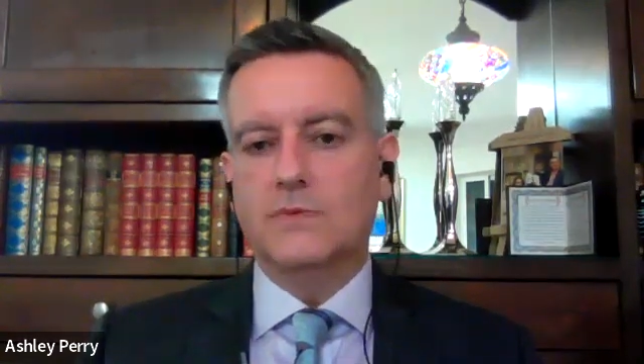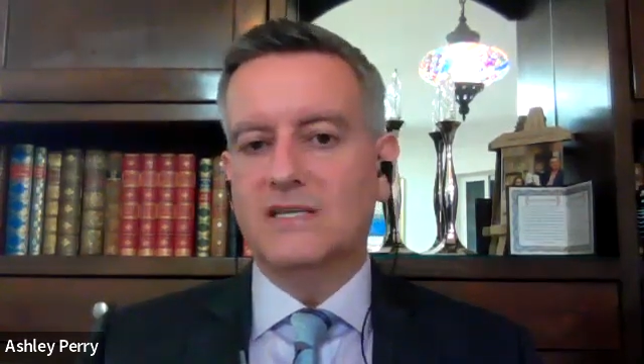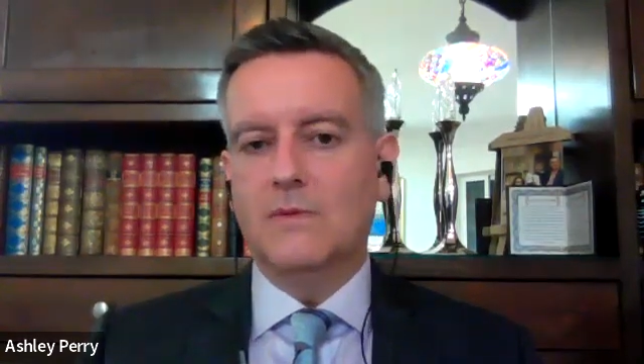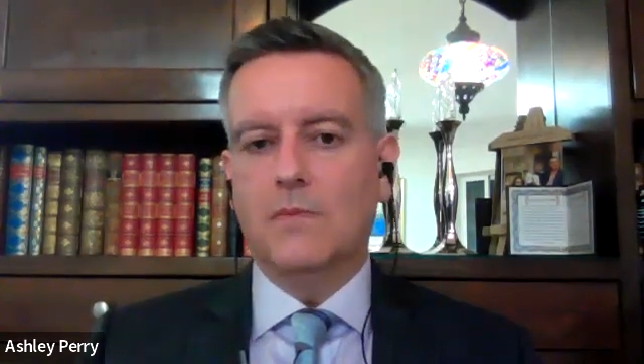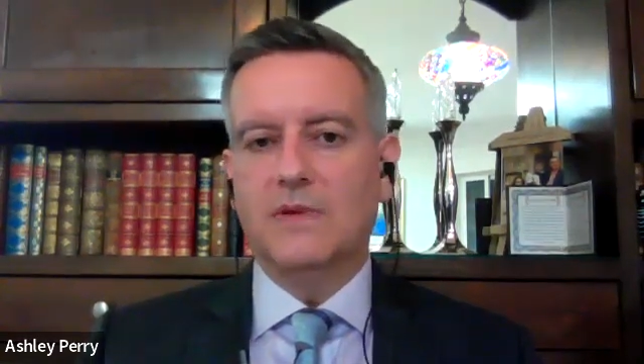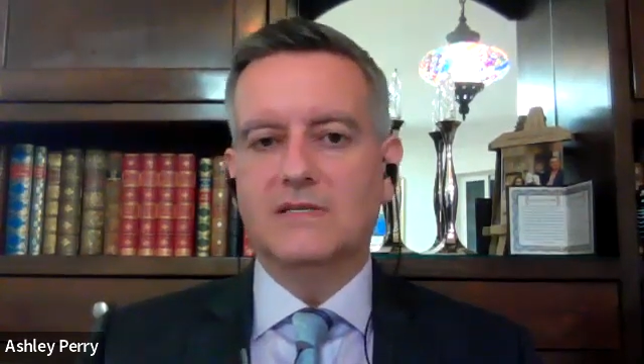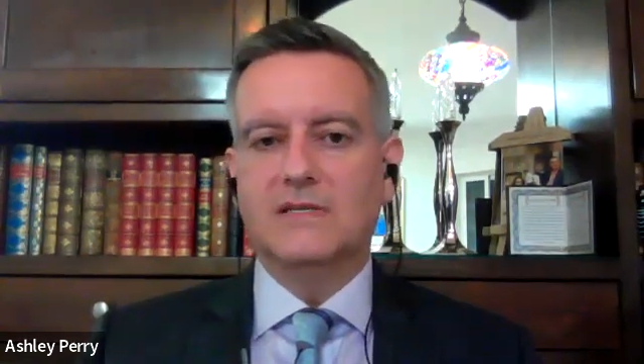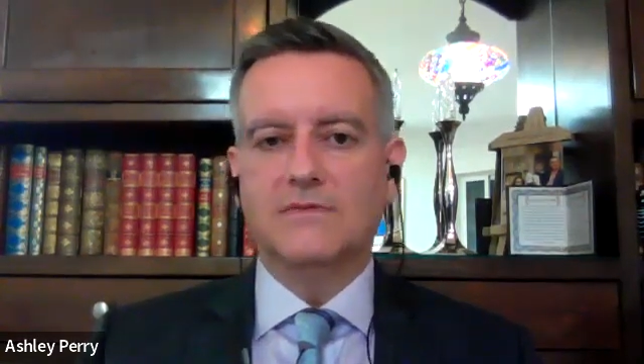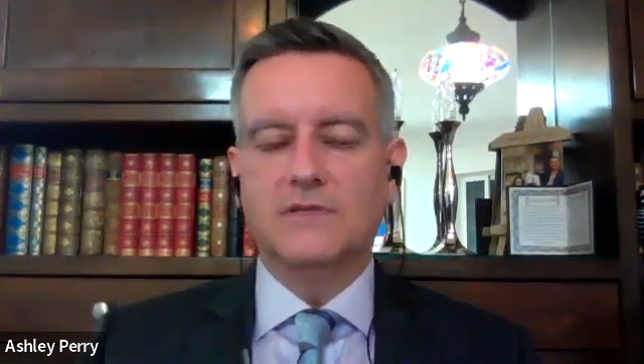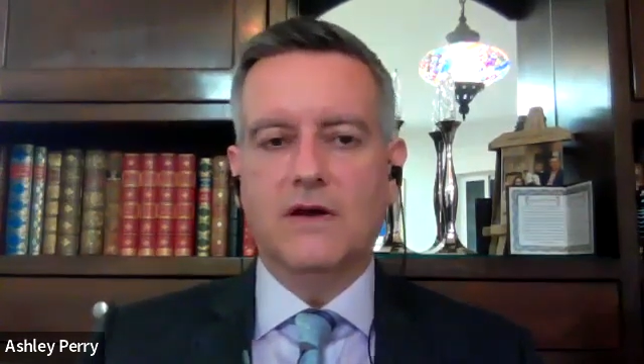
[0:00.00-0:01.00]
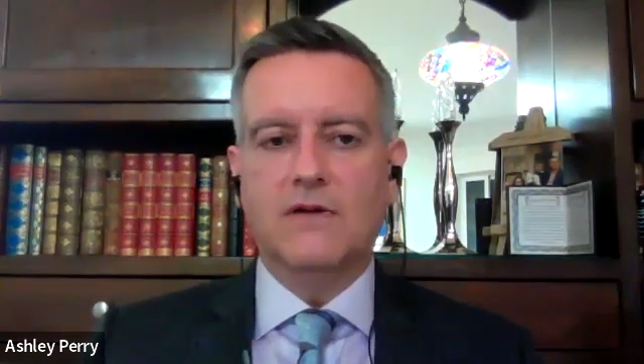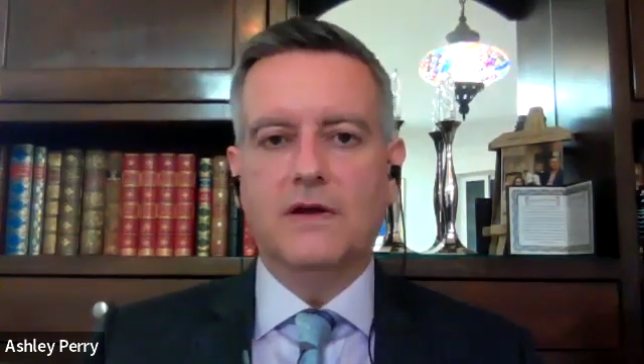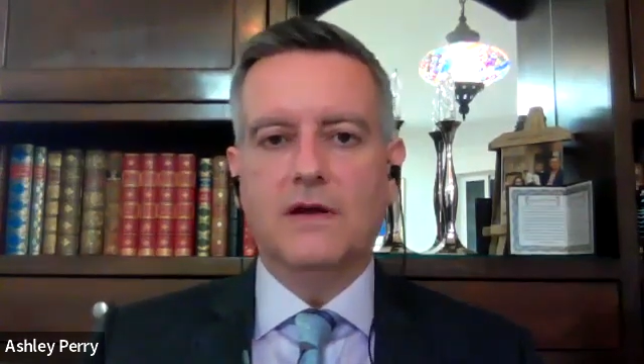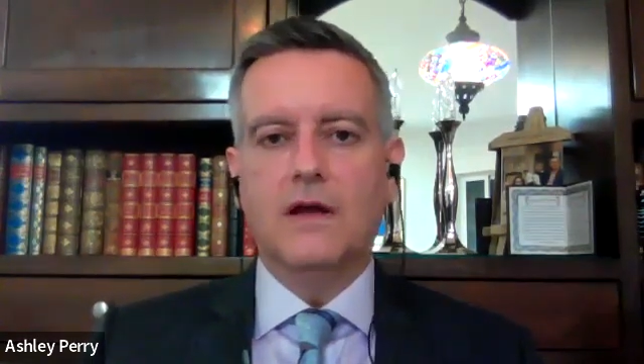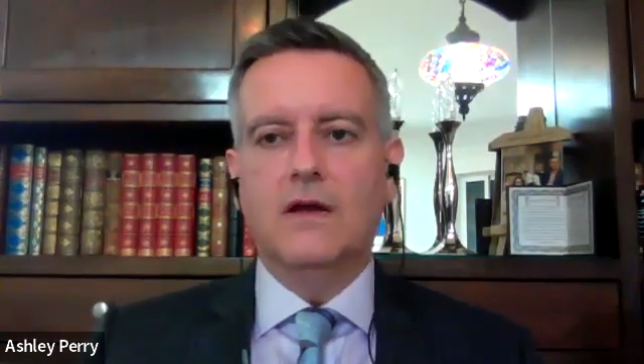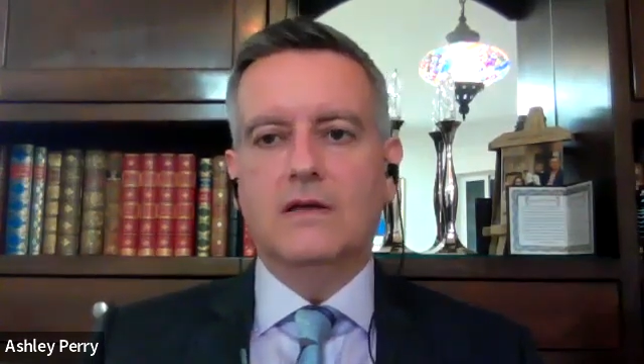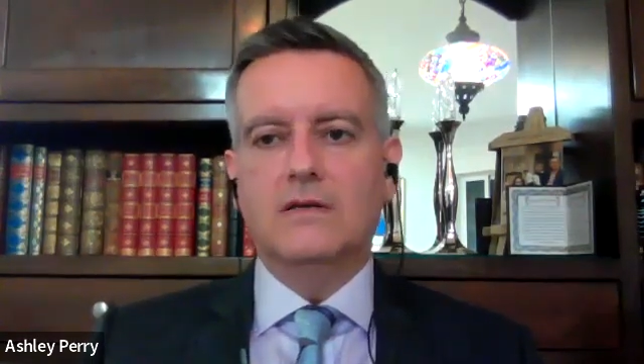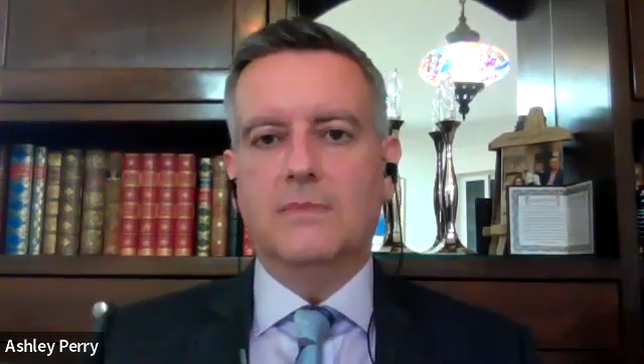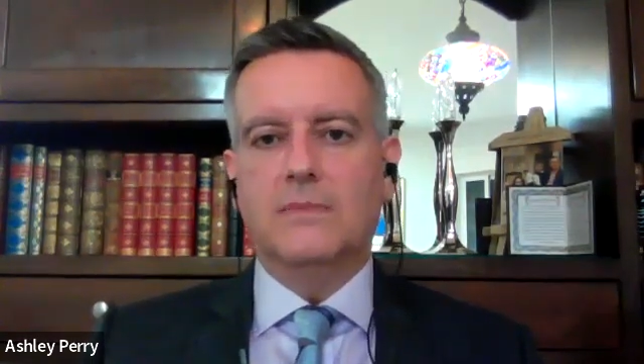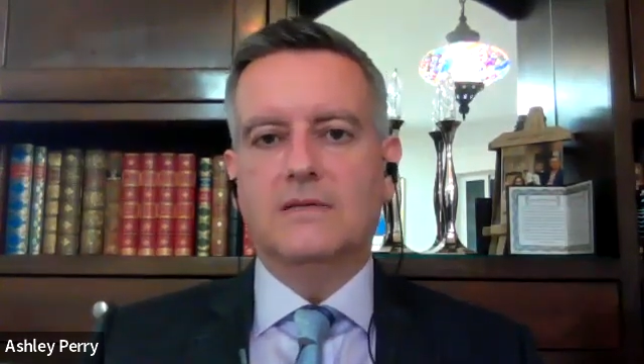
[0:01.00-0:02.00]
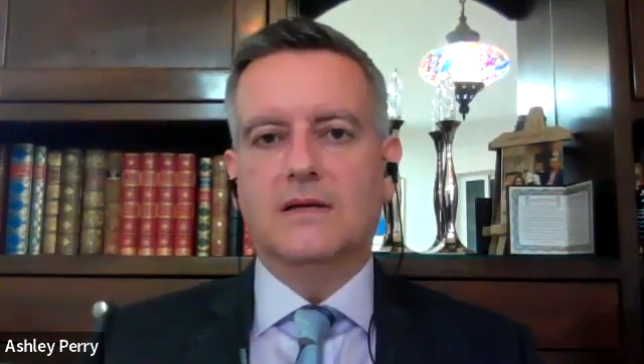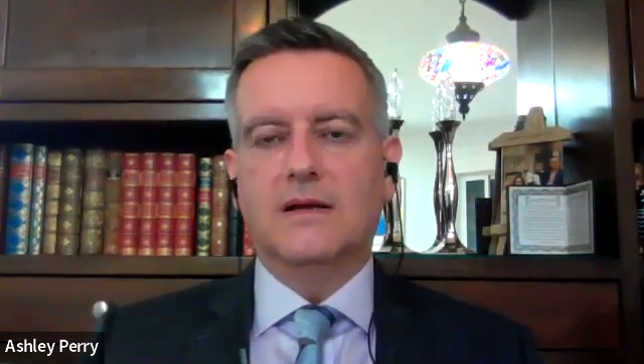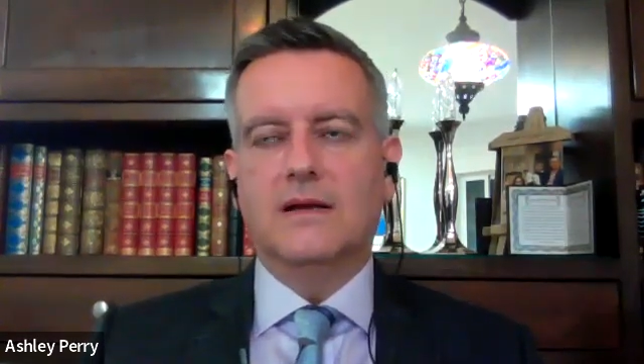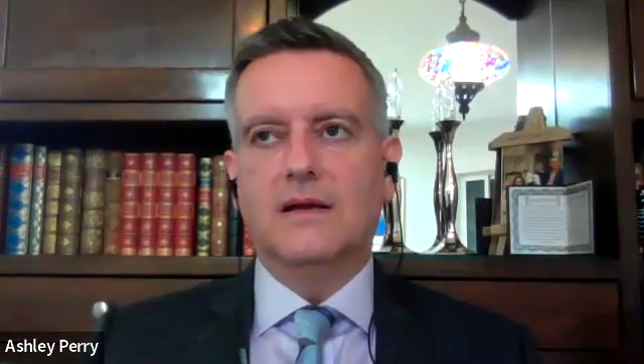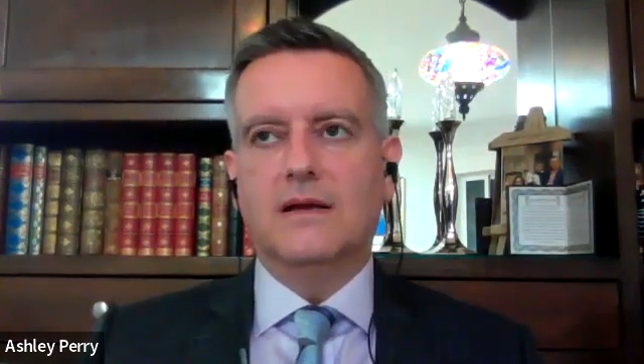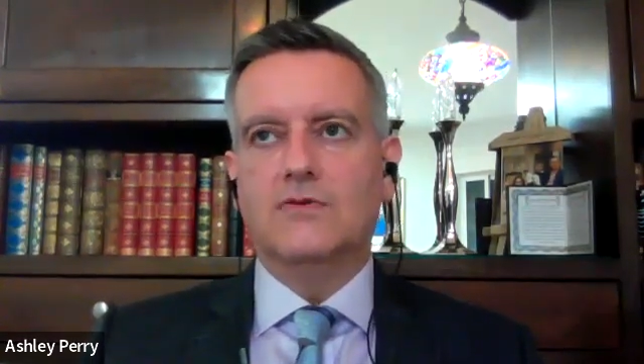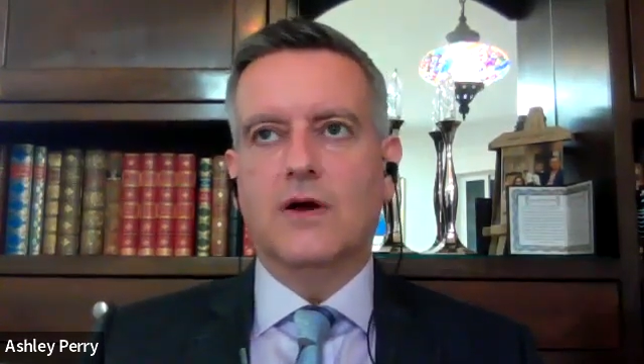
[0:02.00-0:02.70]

it would seem a bit self-serving to basically